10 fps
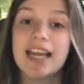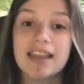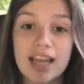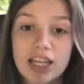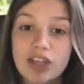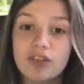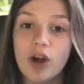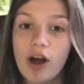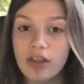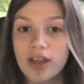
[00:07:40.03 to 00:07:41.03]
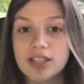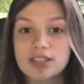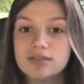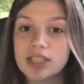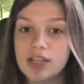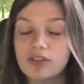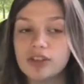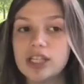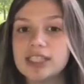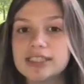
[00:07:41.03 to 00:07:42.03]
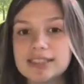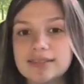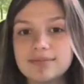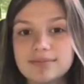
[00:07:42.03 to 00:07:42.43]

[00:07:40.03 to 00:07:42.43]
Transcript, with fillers: Thank you for all the things you've done for us.